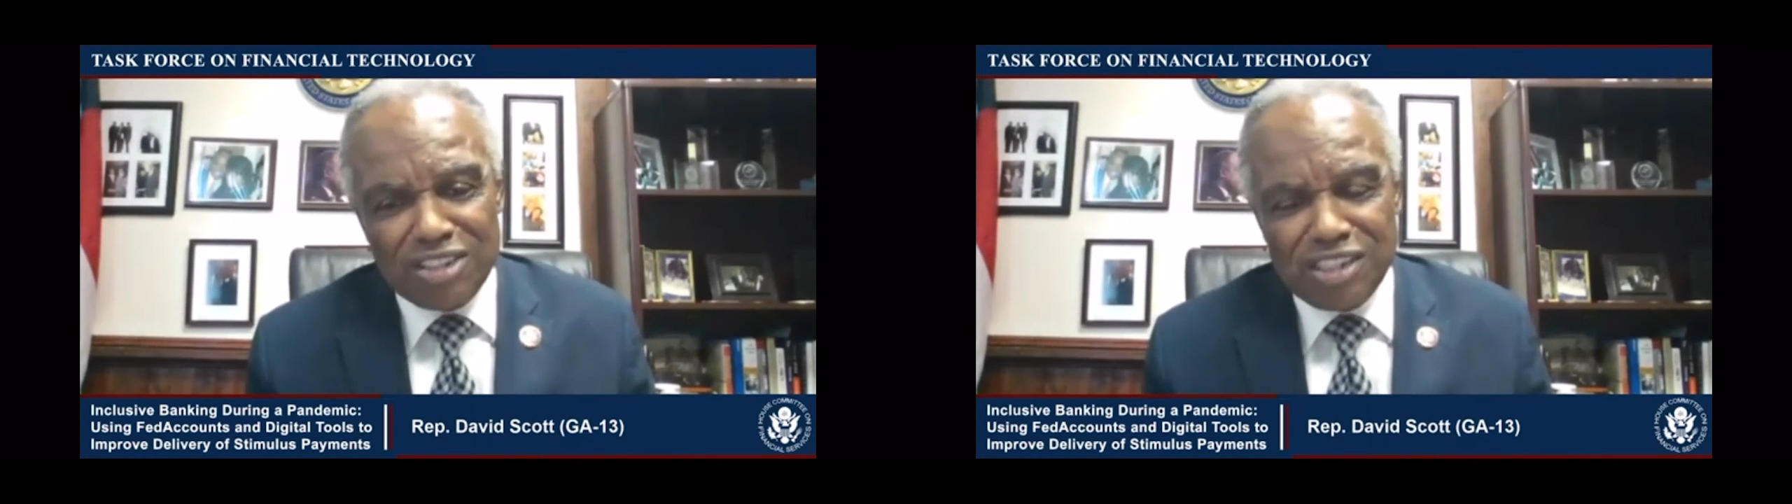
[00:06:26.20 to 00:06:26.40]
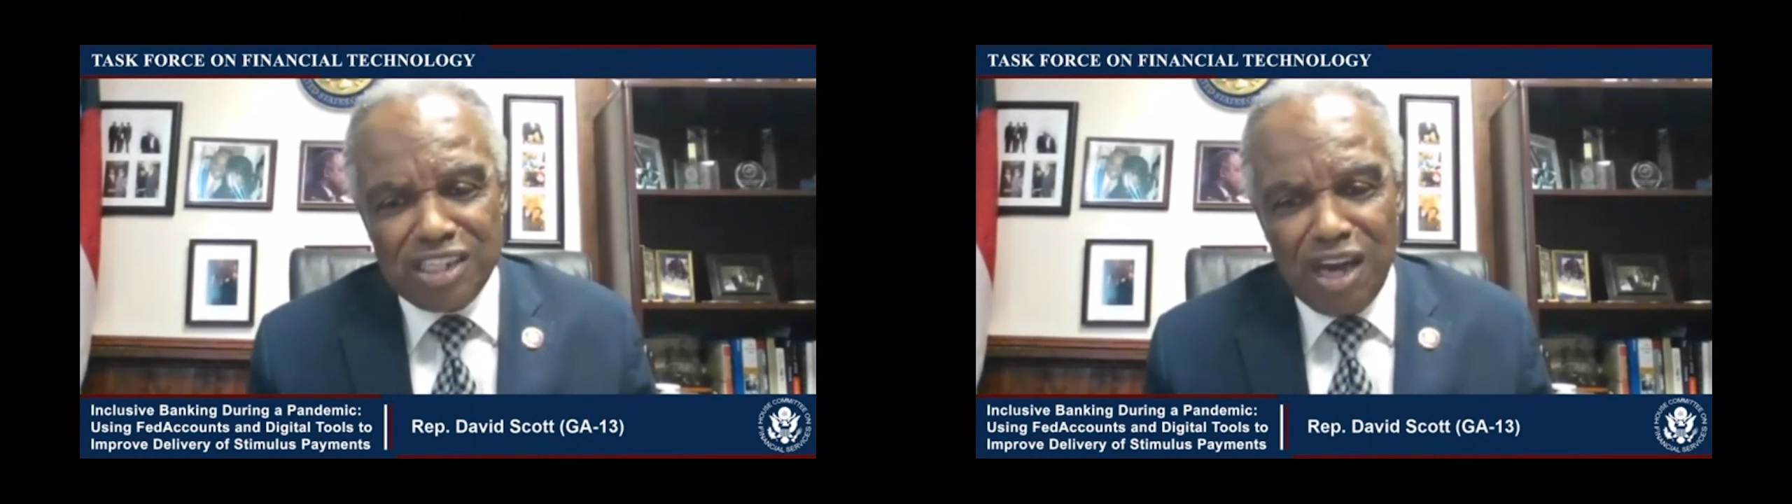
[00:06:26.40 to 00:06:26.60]

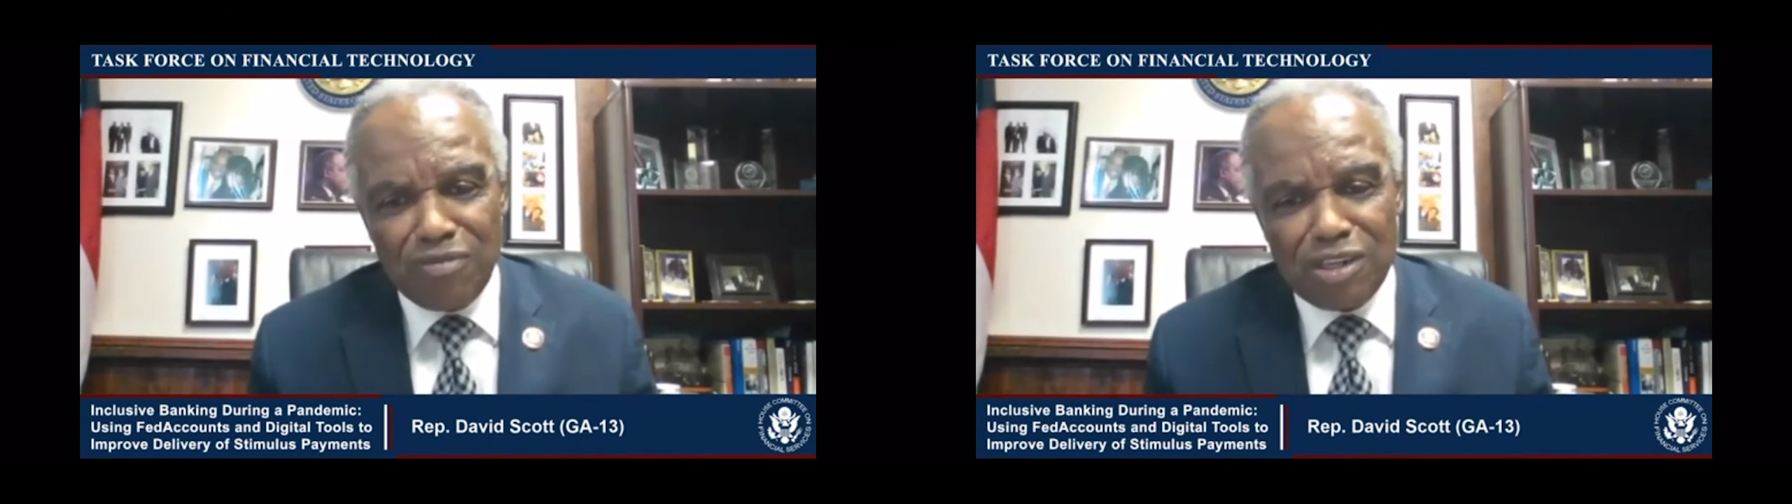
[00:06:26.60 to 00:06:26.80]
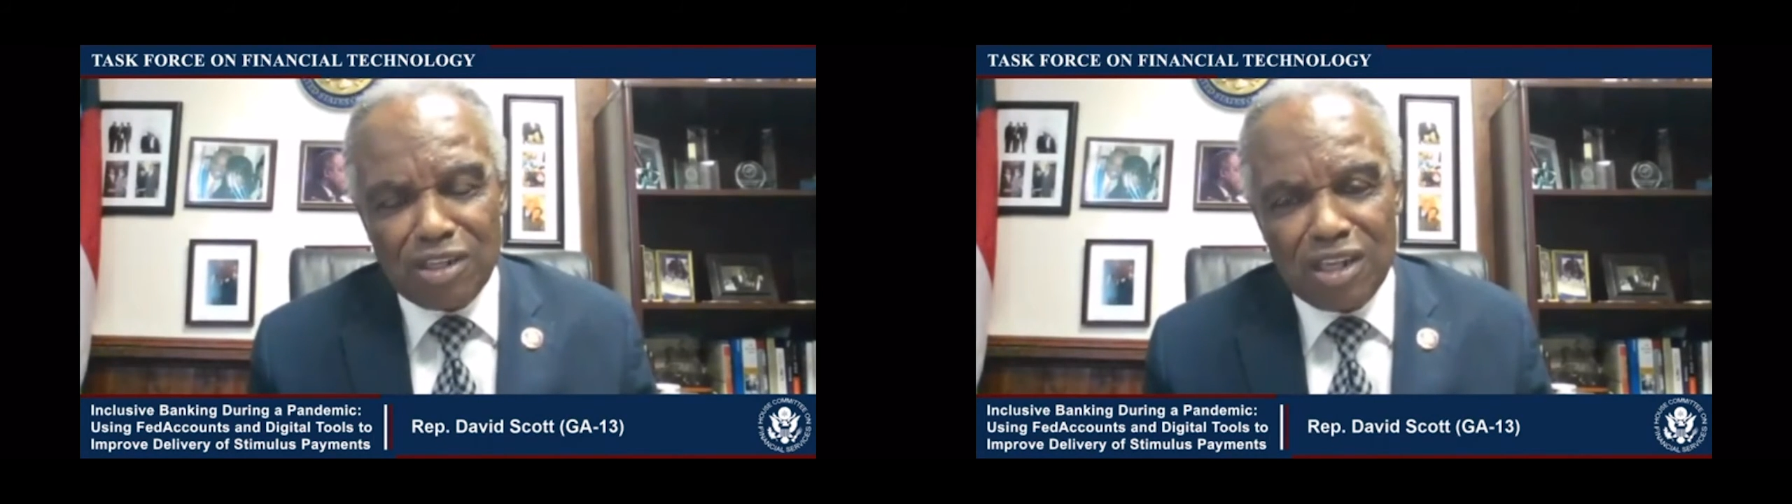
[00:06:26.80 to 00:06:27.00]
on
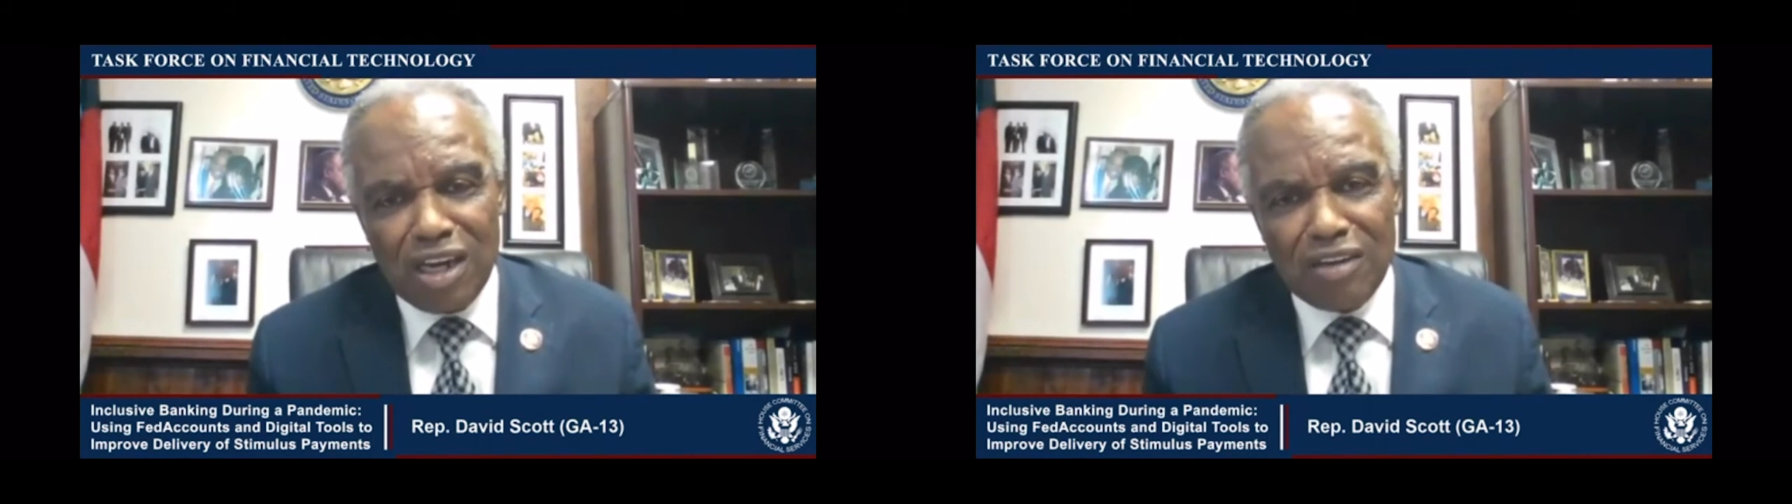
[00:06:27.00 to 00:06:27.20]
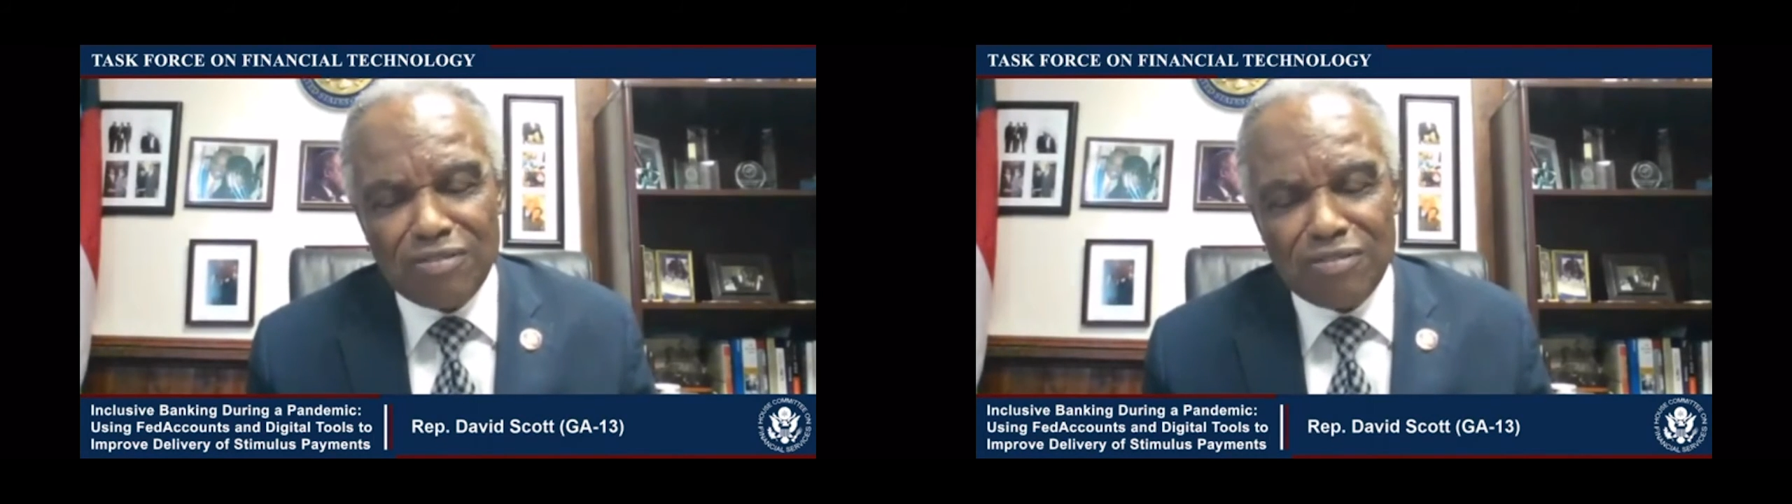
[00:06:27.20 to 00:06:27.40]

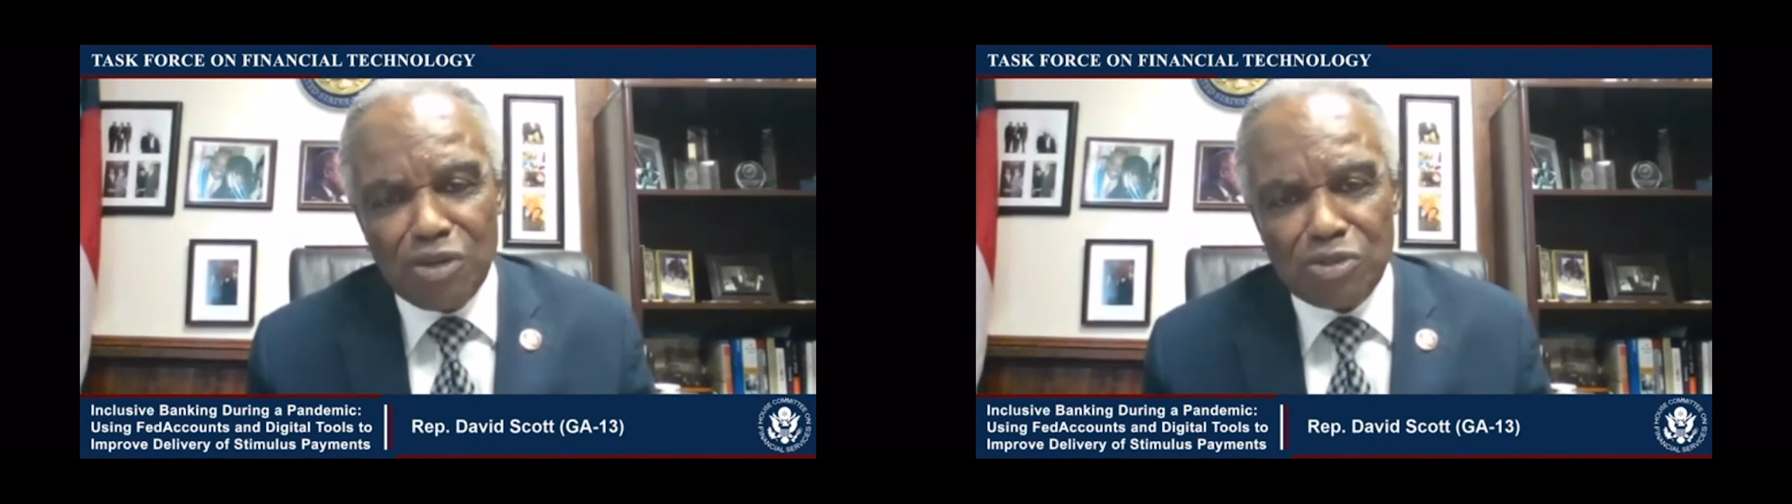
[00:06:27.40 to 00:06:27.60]
several of